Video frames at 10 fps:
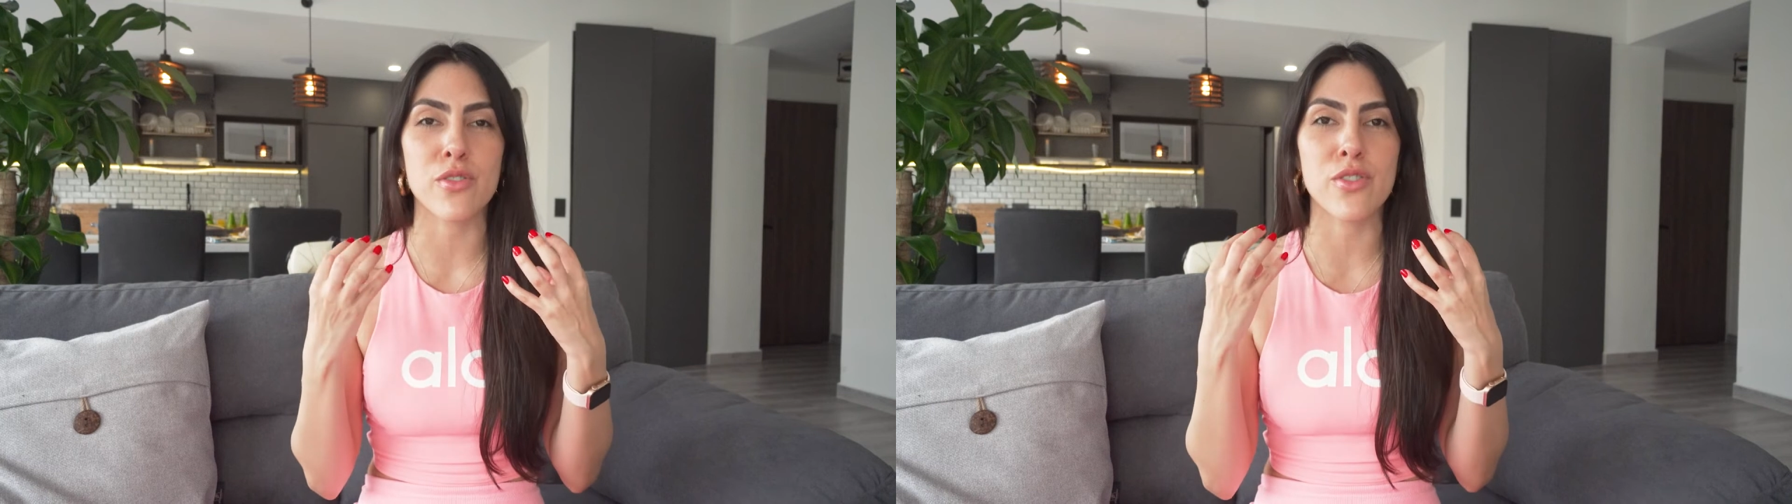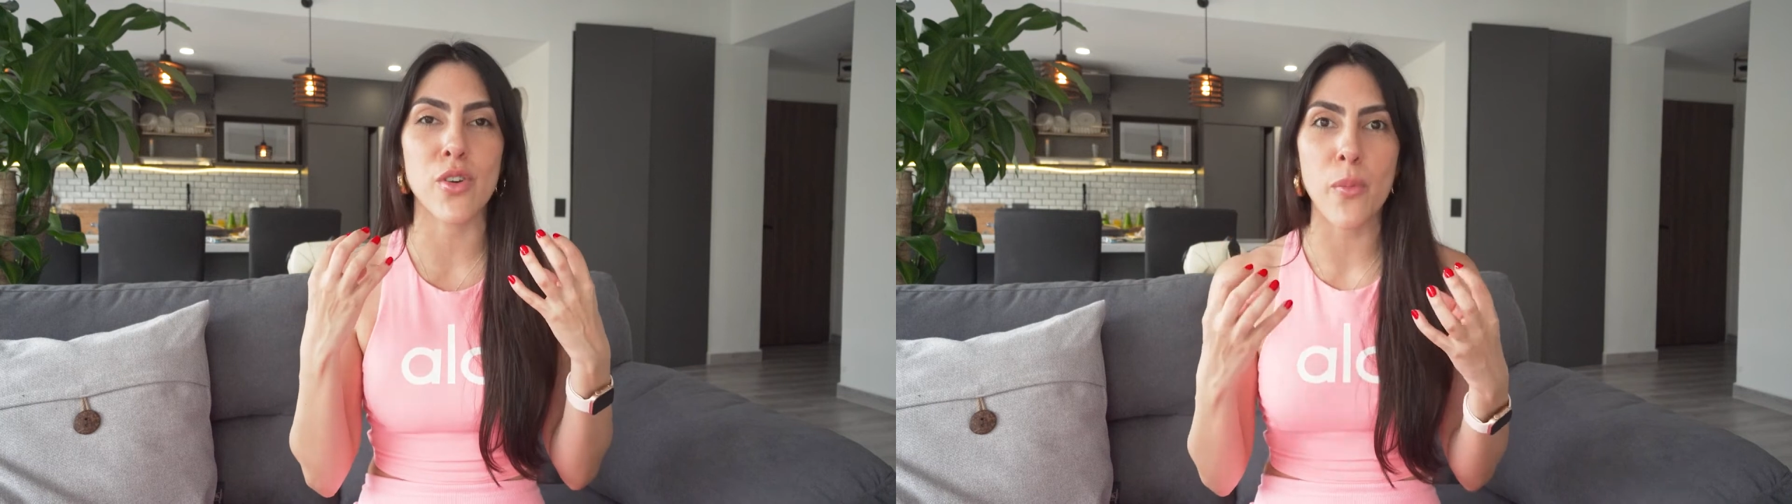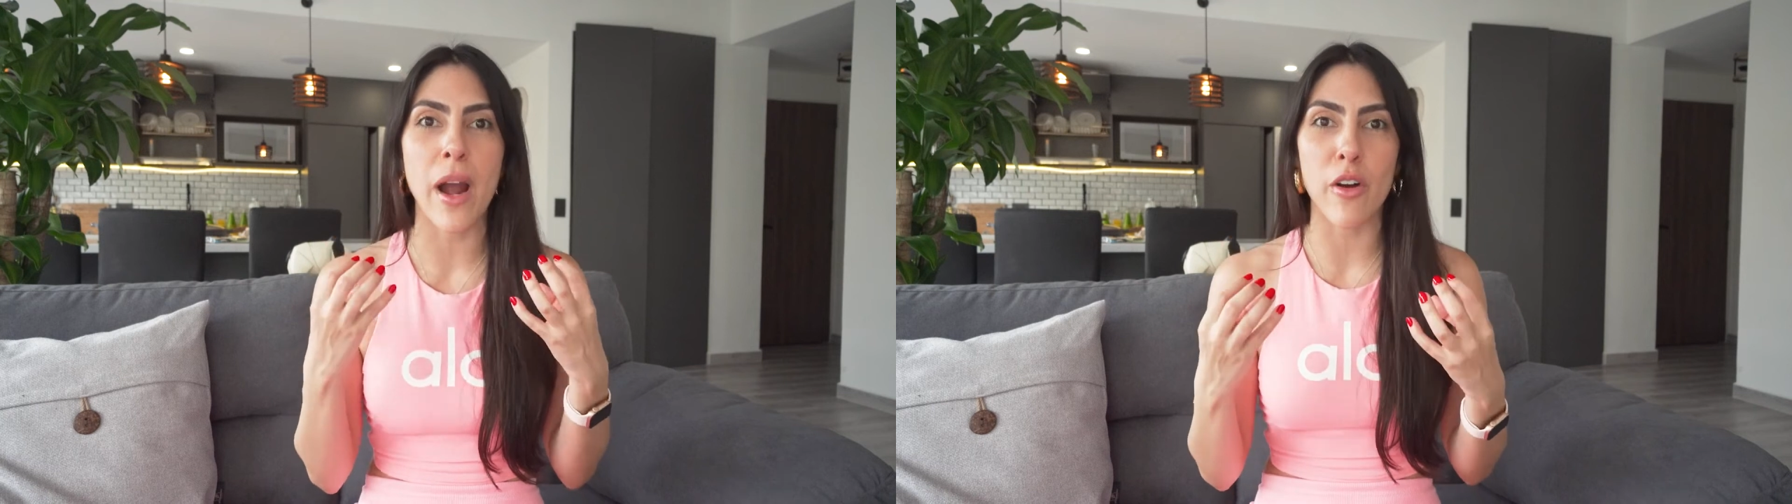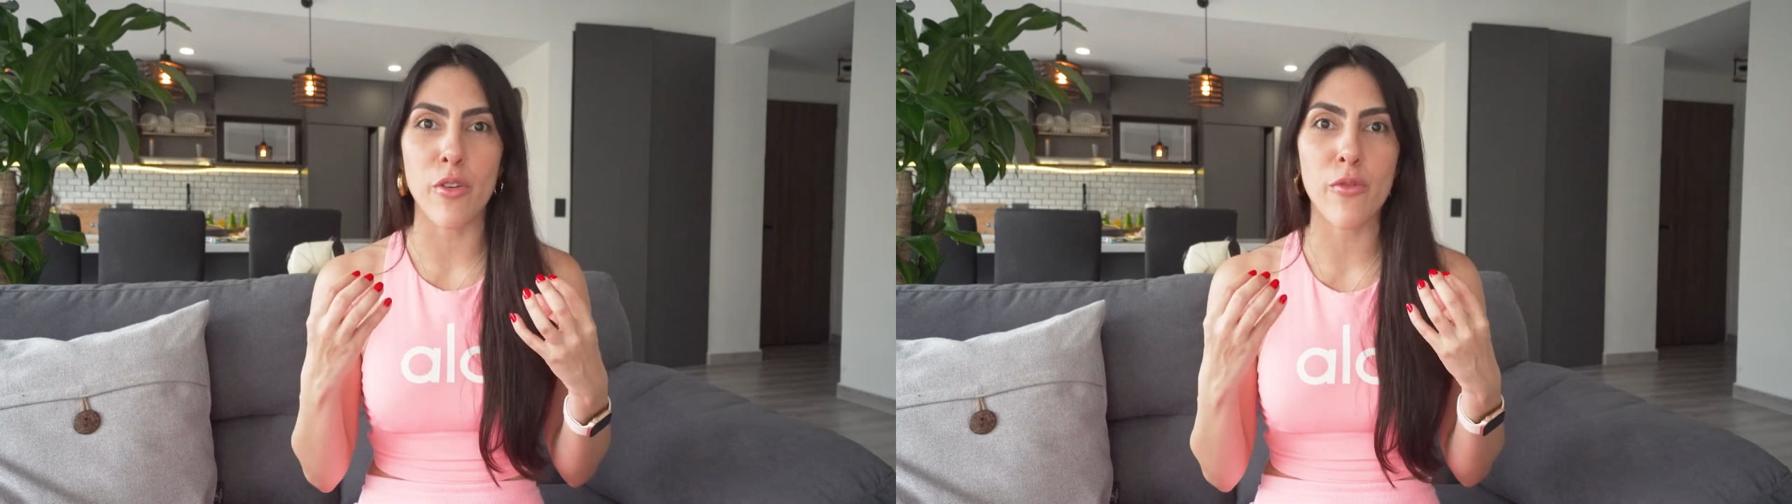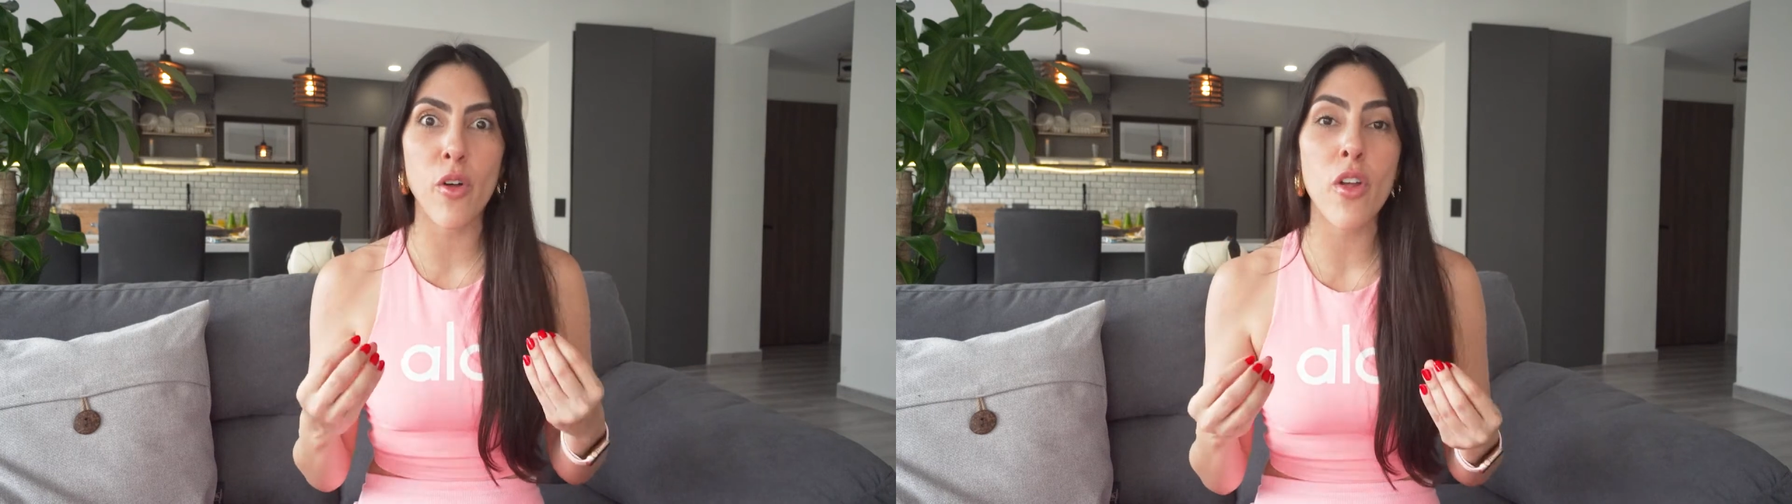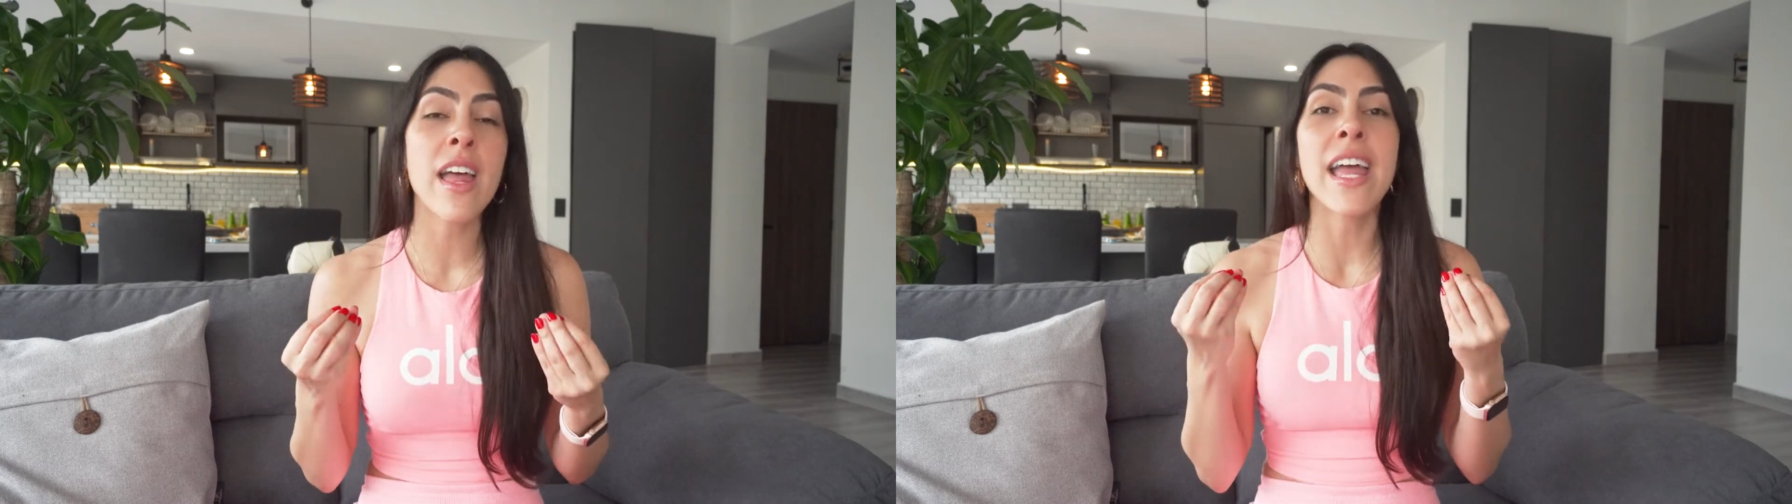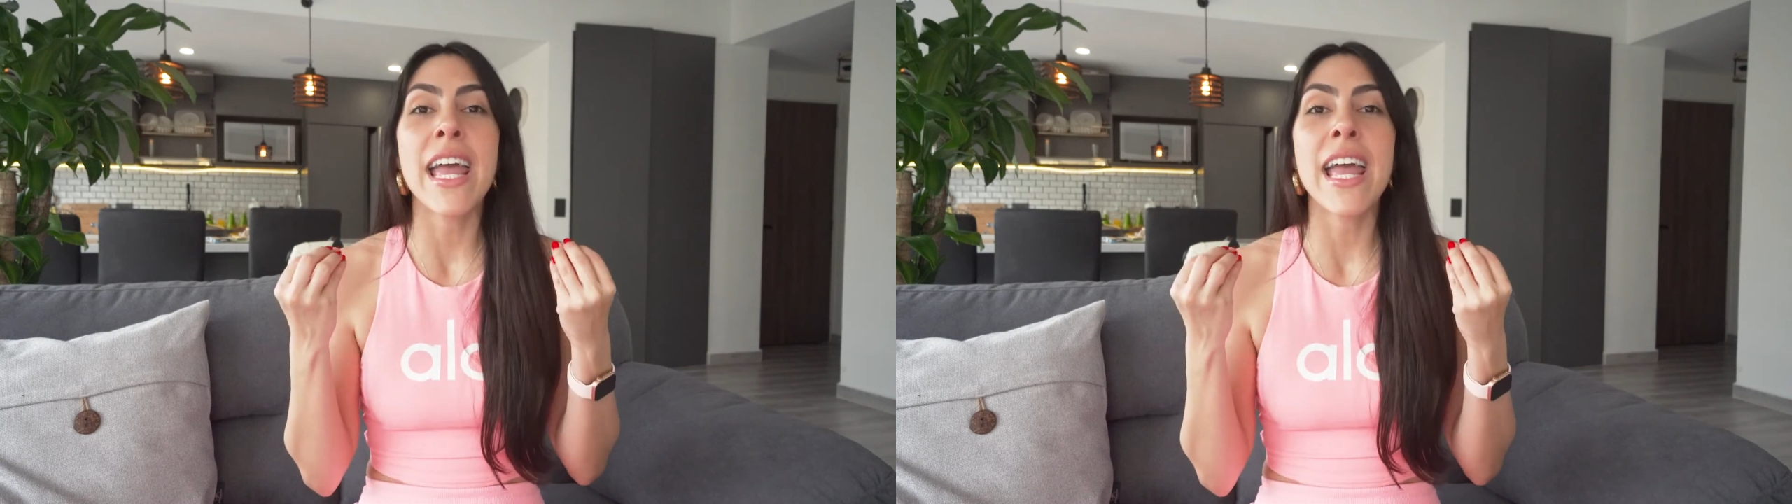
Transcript: were so powerful.